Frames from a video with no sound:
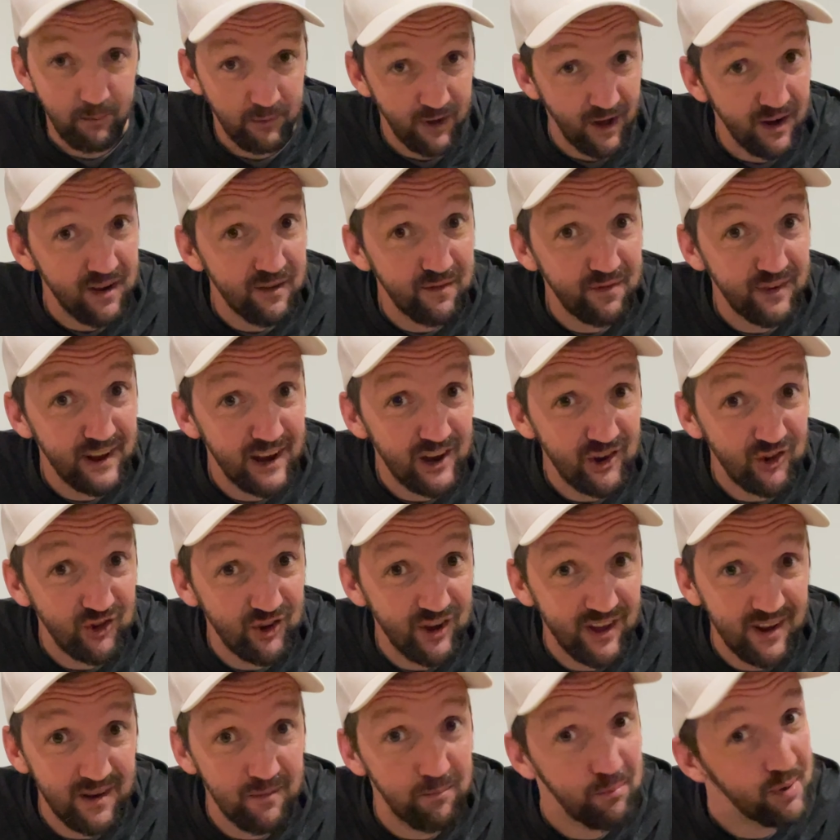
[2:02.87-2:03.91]
gonna finish
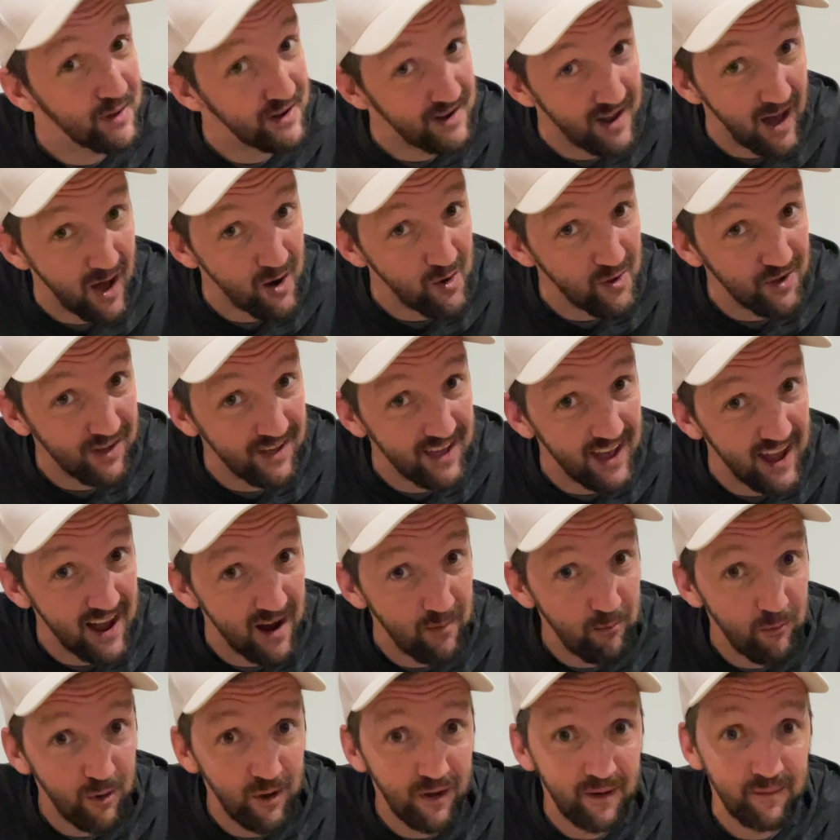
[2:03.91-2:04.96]
it, but not on
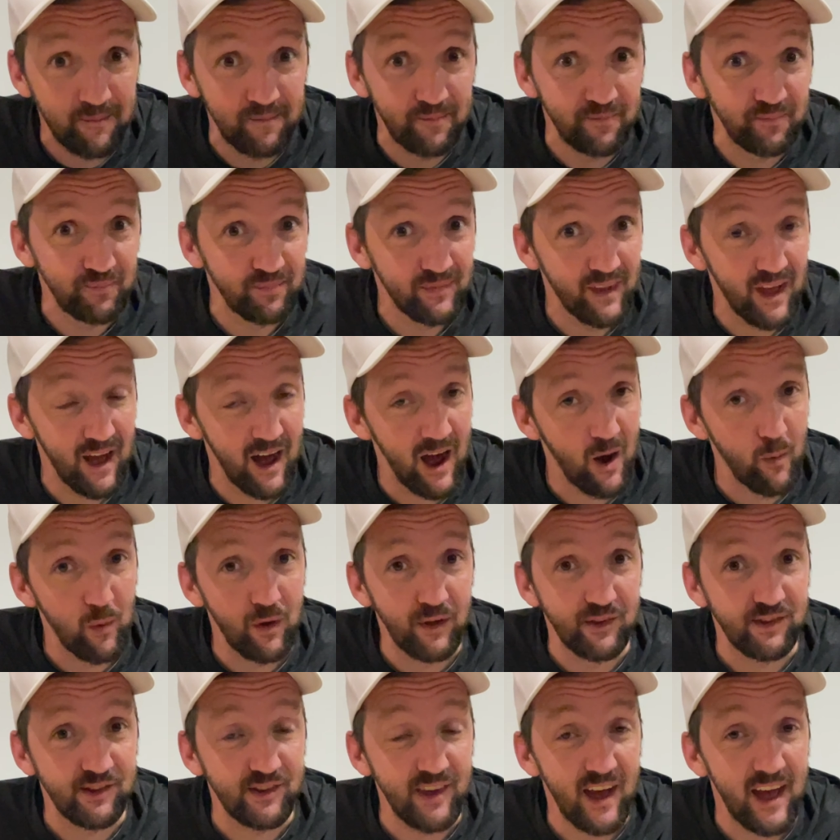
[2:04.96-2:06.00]
camera. I will
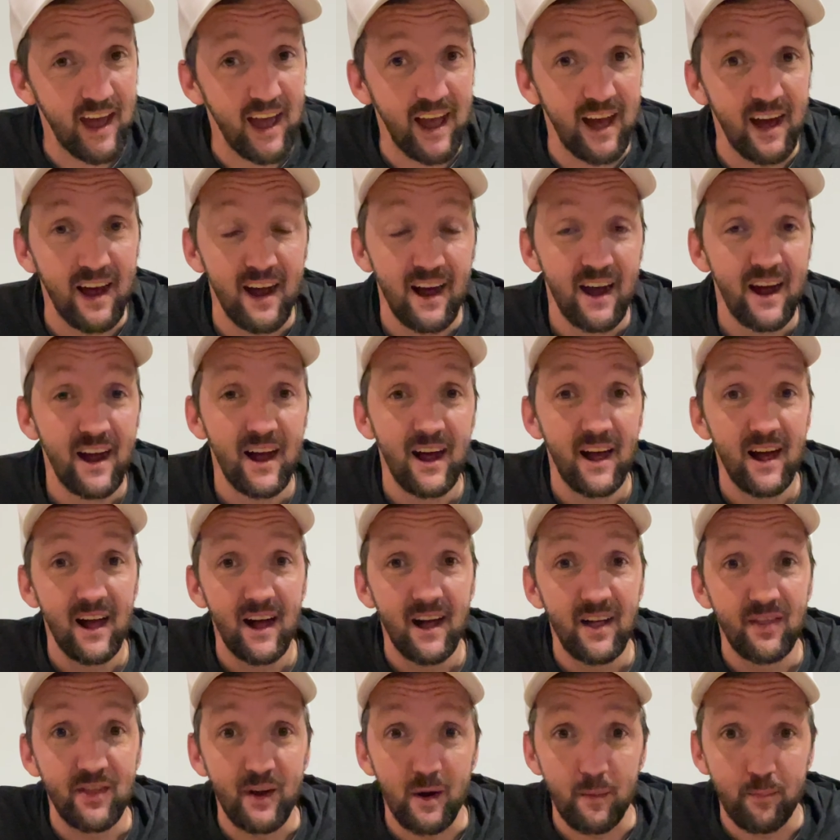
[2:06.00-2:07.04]
say
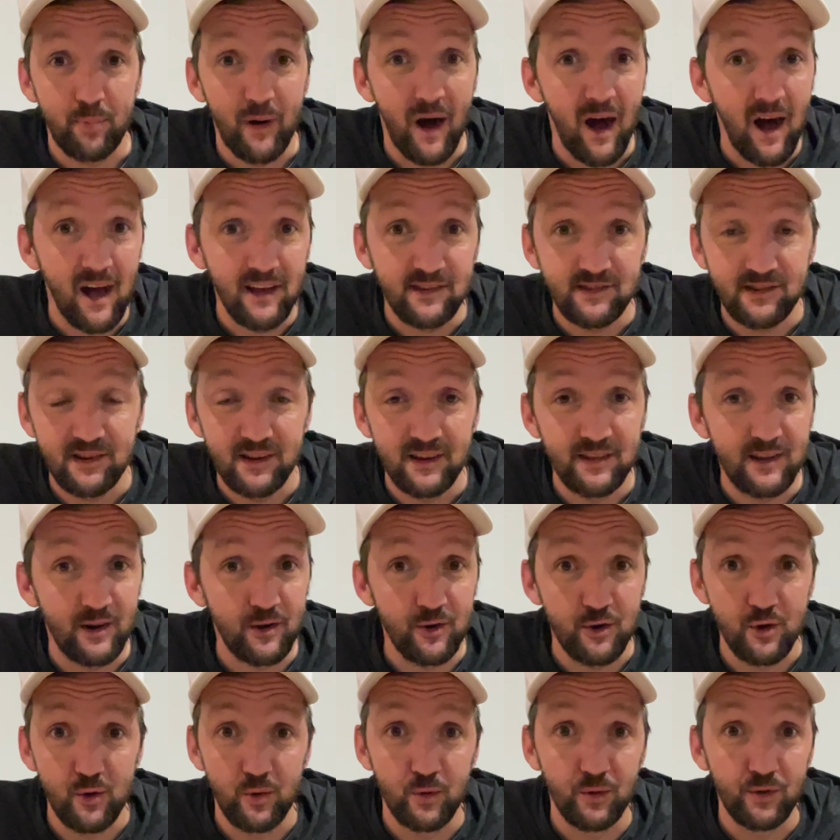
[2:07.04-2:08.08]
their pasta, their
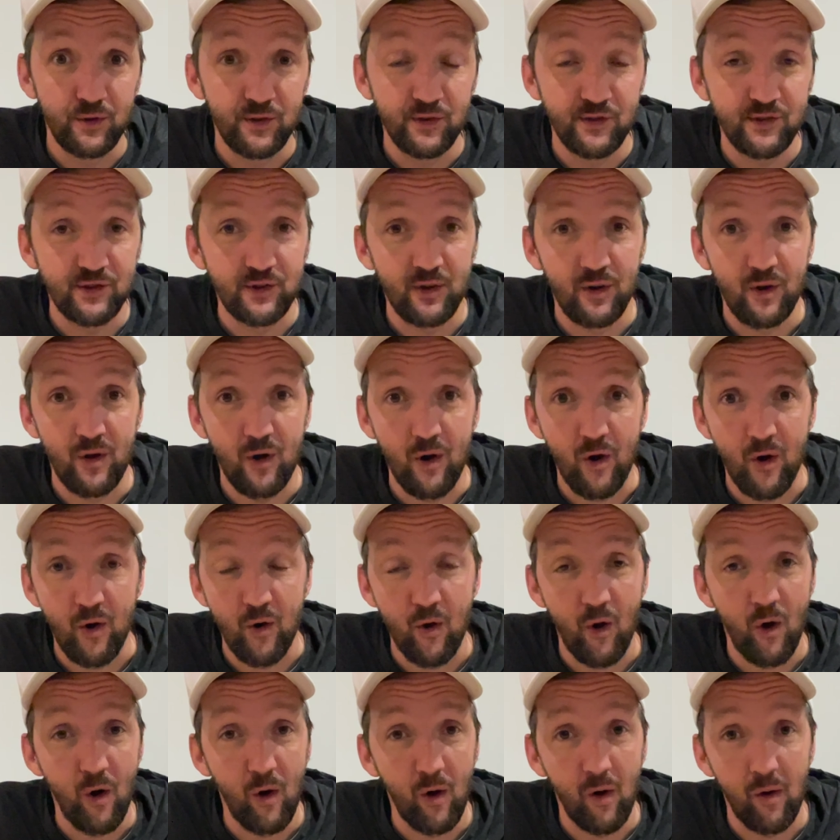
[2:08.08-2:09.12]
noodles are
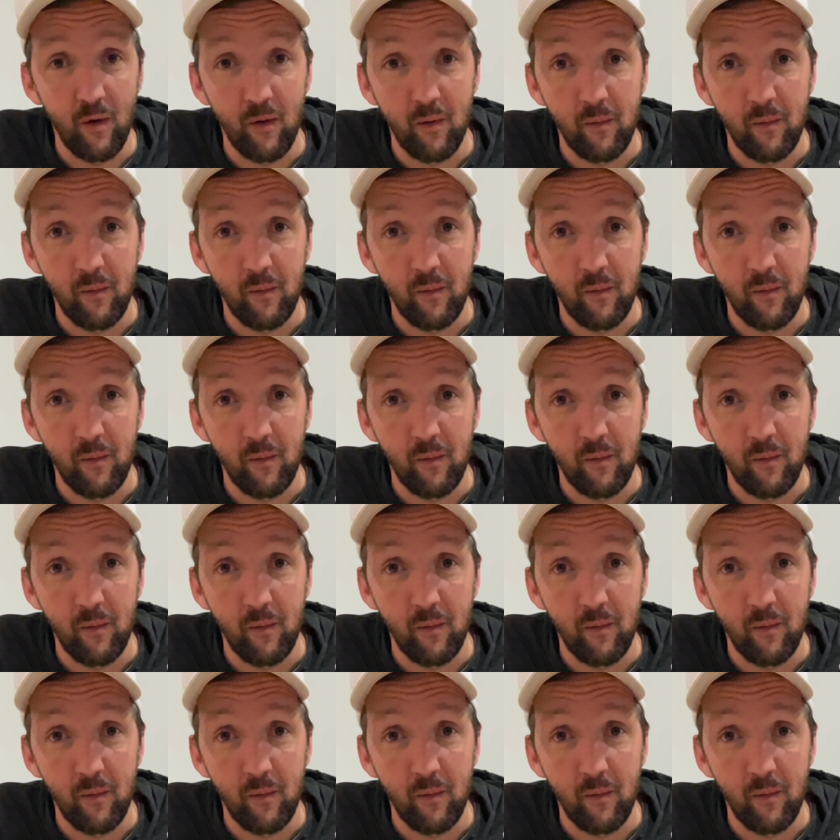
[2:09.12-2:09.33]
all